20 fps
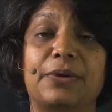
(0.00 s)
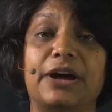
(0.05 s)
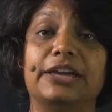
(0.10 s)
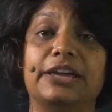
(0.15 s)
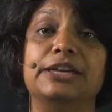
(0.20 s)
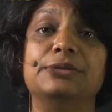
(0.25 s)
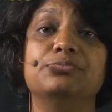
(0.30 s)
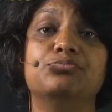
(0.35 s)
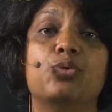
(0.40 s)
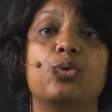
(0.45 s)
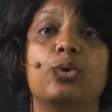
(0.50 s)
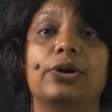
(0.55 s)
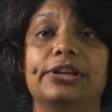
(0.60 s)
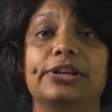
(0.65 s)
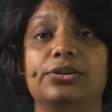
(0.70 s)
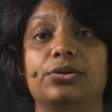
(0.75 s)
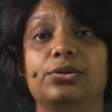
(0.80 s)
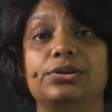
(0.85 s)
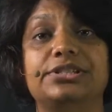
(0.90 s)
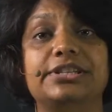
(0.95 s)
by
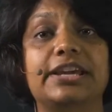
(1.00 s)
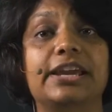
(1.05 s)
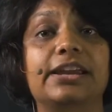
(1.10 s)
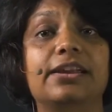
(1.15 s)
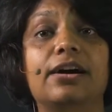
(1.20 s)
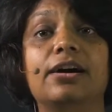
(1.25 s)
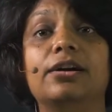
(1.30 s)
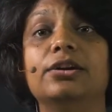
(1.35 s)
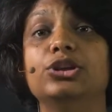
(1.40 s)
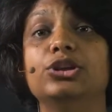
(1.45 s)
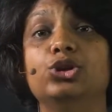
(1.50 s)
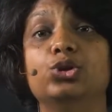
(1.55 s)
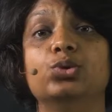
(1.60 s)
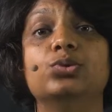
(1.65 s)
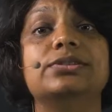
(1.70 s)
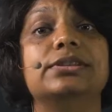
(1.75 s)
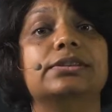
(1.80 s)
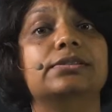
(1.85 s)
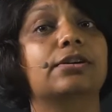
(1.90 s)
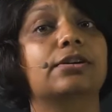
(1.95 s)
importing your data
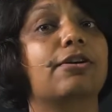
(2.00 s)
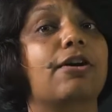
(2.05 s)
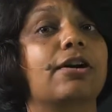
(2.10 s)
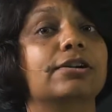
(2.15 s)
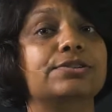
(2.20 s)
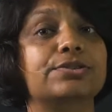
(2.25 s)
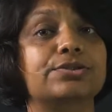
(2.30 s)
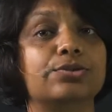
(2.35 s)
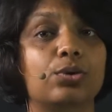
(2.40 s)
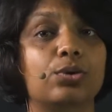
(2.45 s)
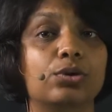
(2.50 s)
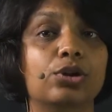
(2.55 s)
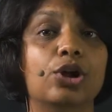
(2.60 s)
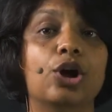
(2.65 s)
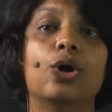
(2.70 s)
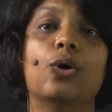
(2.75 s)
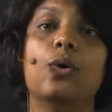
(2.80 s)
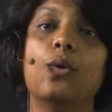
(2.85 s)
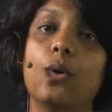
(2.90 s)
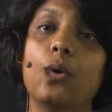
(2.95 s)
using the console
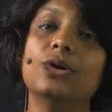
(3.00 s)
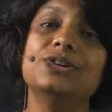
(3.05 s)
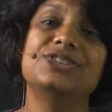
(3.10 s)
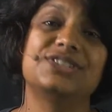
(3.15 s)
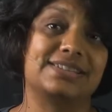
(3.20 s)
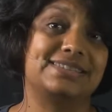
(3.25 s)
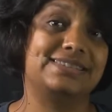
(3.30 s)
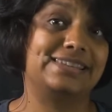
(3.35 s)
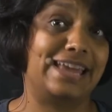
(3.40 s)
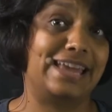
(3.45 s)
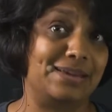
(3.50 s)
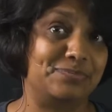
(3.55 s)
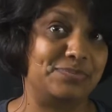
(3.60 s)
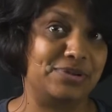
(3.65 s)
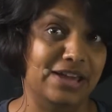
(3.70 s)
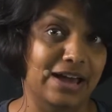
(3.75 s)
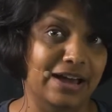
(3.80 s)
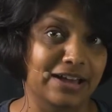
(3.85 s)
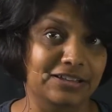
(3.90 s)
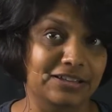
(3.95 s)
or just the
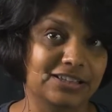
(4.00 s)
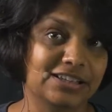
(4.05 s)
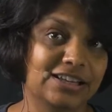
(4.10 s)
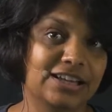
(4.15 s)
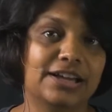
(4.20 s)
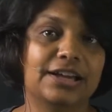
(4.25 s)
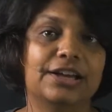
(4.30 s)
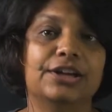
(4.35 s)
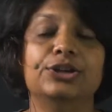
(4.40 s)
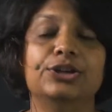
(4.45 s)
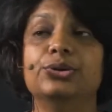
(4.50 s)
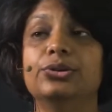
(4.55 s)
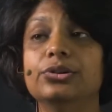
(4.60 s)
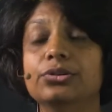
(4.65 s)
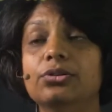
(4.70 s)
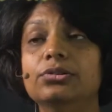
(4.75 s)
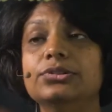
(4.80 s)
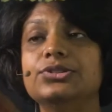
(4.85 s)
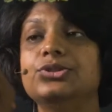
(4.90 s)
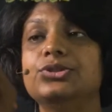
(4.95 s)
API. You can
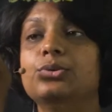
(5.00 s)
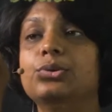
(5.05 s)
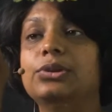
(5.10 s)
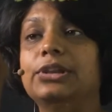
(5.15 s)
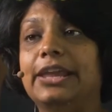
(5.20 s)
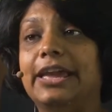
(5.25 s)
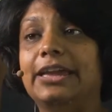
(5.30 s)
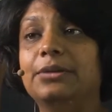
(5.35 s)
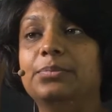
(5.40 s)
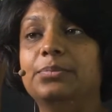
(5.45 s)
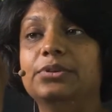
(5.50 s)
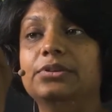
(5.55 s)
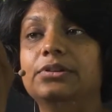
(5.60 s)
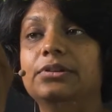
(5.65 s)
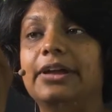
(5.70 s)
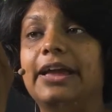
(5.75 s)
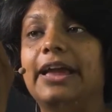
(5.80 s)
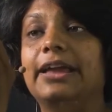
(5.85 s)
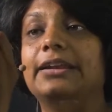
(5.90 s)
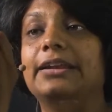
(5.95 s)
also
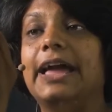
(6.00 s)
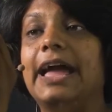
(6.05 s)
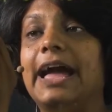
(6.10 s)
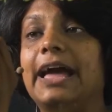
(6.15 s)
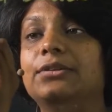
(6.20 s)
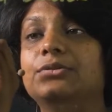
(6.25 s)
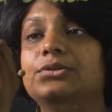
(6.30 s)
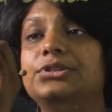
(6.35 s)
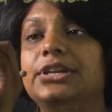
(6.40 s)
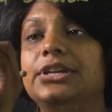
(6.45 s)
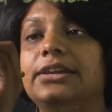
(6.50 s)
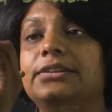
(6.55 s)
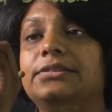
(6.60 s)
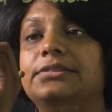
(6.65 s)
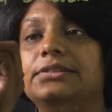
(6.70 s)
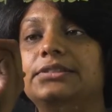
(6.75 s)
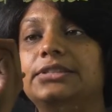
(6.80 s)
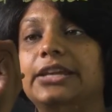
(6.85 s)
label and annotate the